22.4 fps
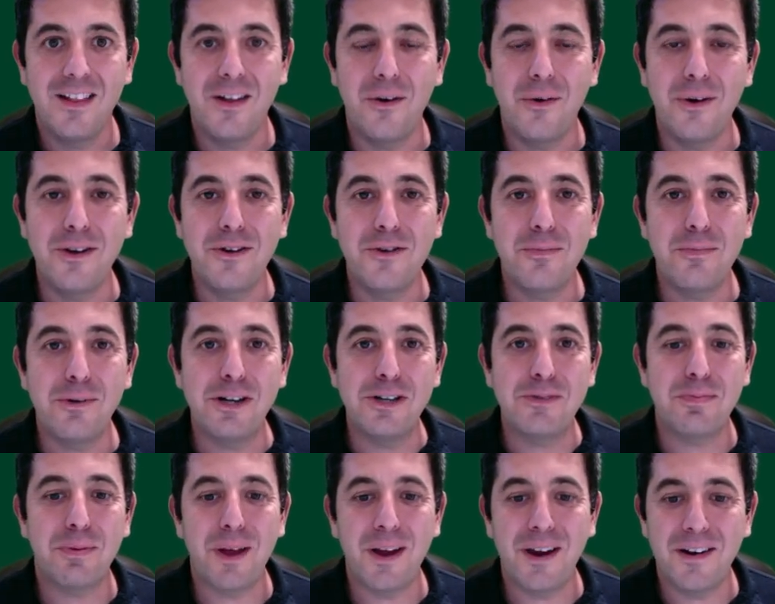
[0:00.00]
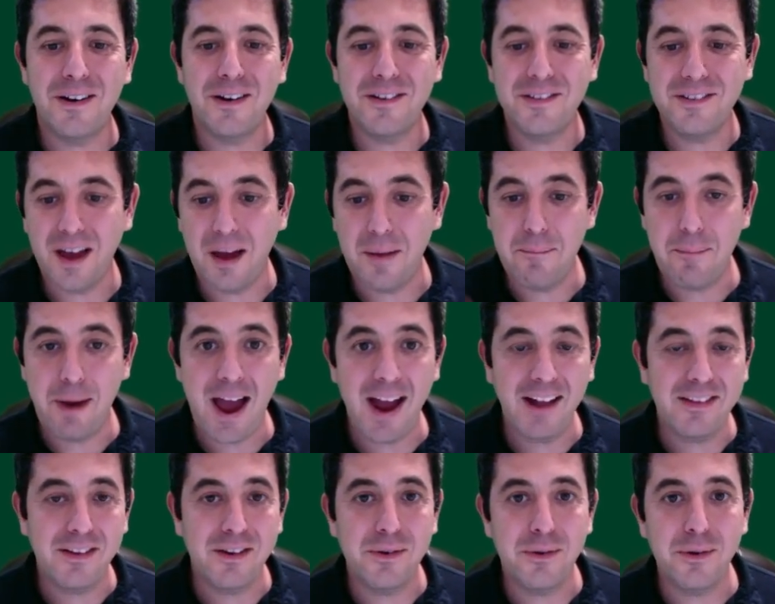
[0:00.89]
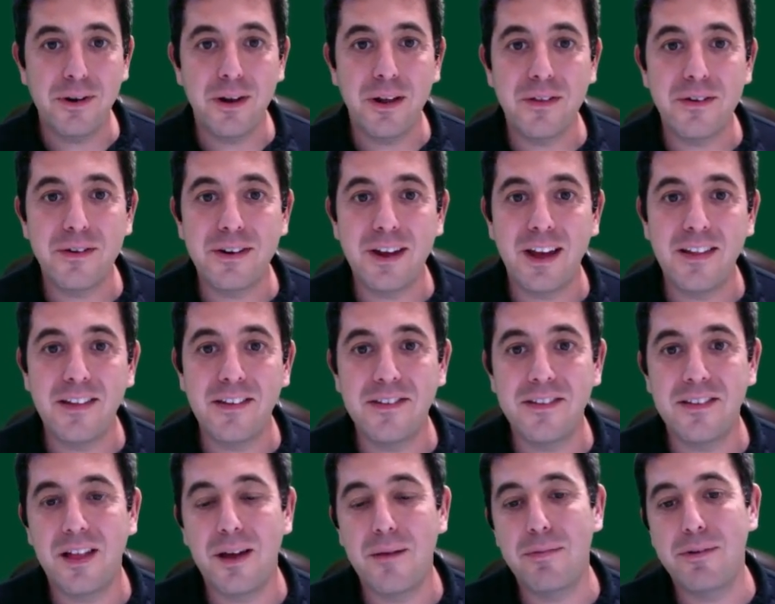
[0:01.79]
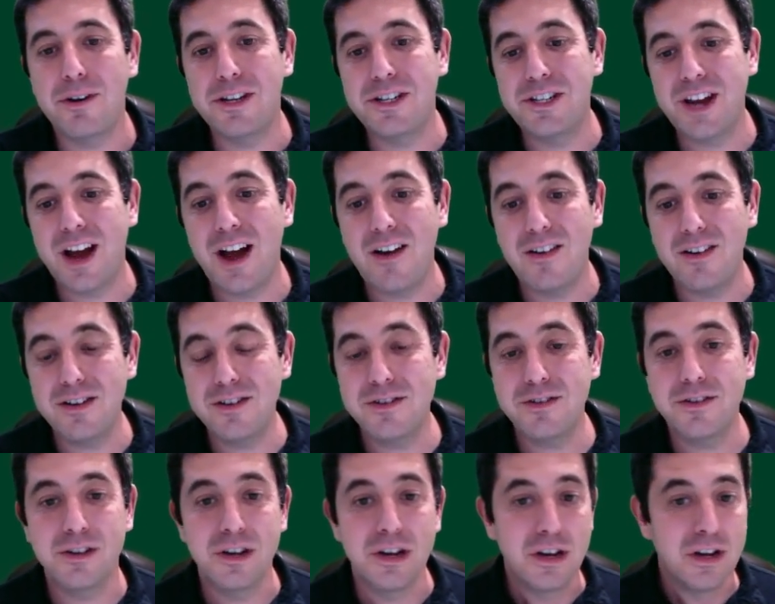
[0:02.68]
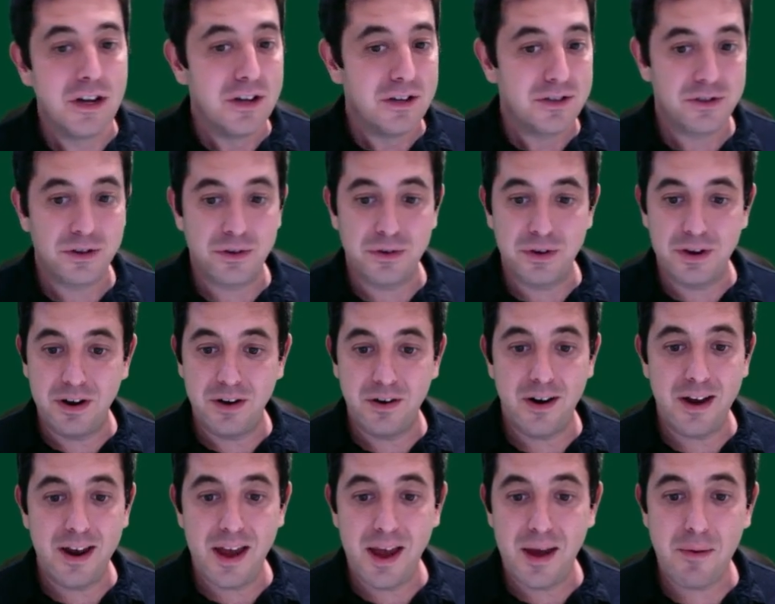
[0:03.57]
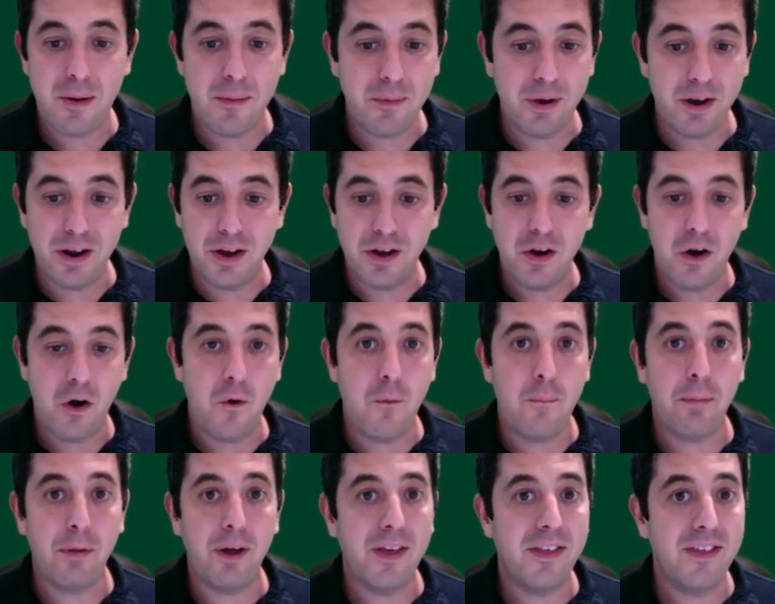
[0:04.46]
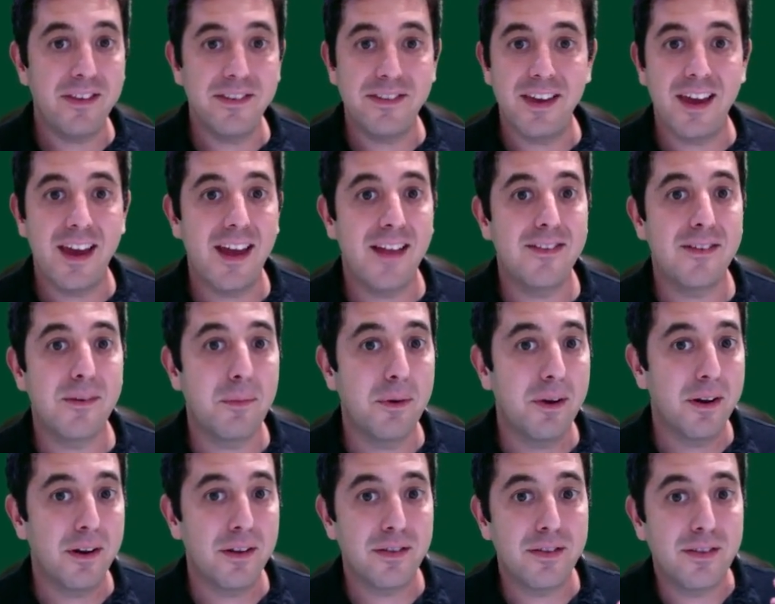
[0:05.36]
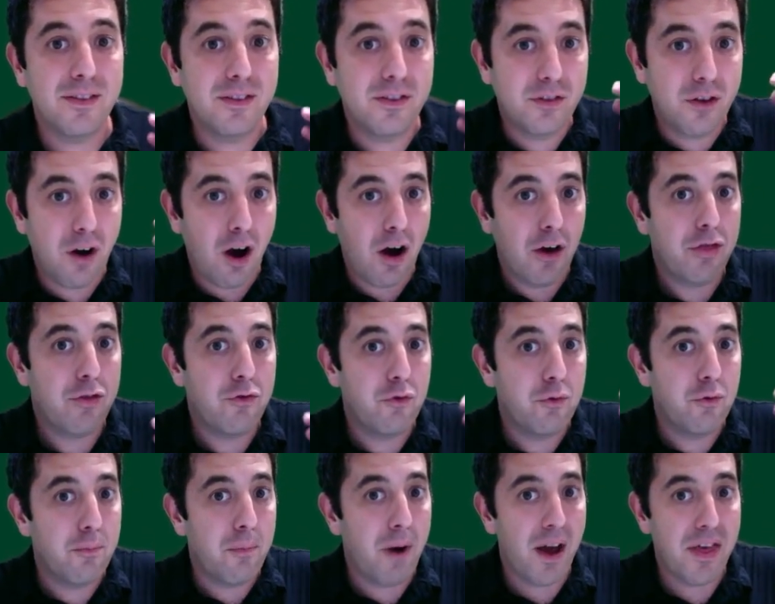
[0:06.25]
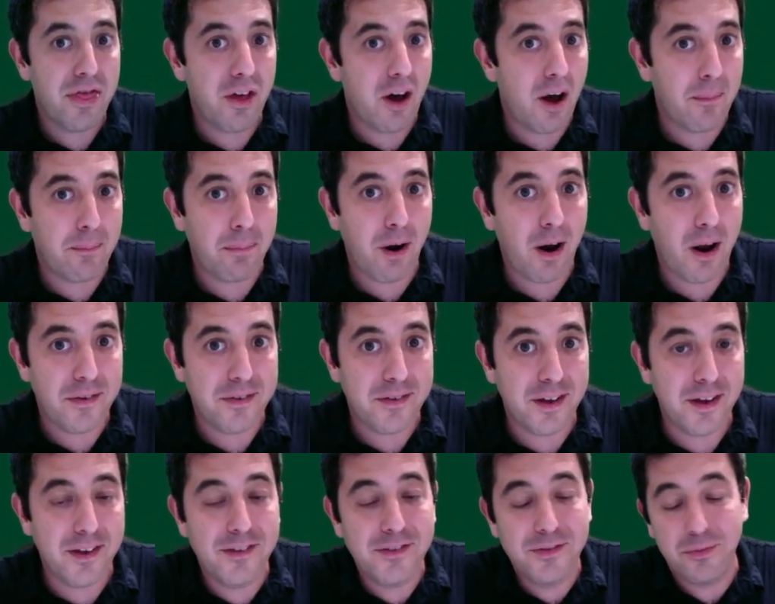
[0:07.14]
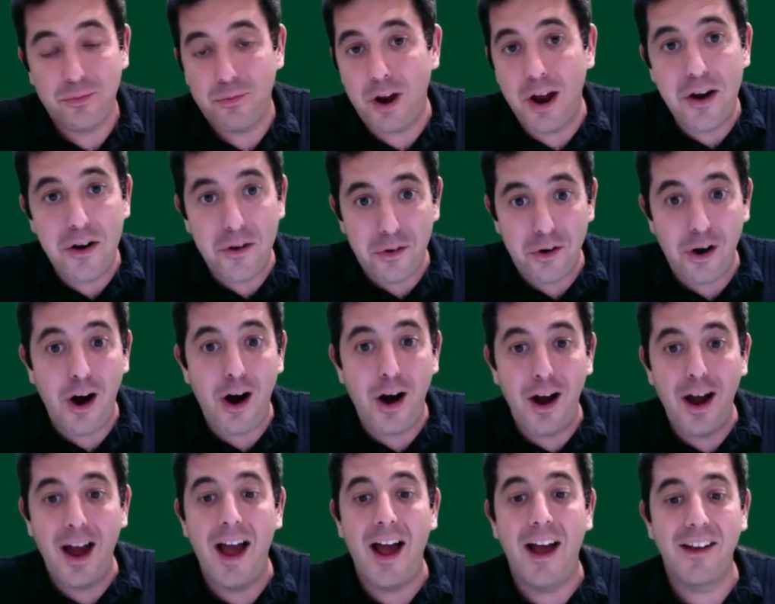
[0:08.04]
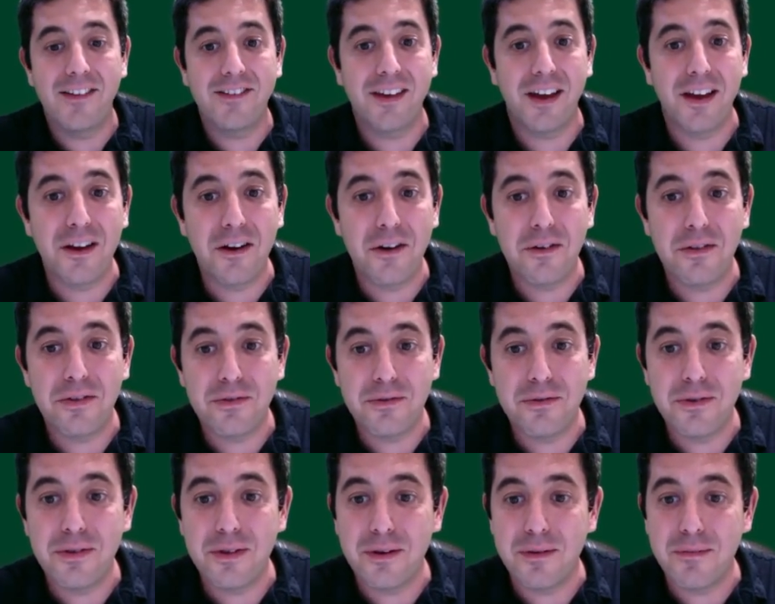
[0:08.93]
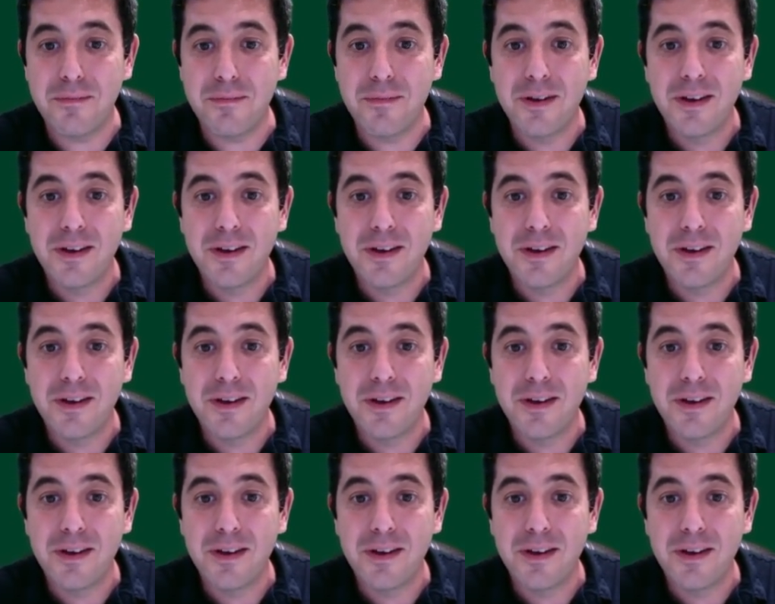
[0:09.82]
Intobridge players. I'm back to do another daily celebrity challenge. So here I am. I'm going to go play these hands. I'm going to talk through my thought process, right or wrong, as I go through them.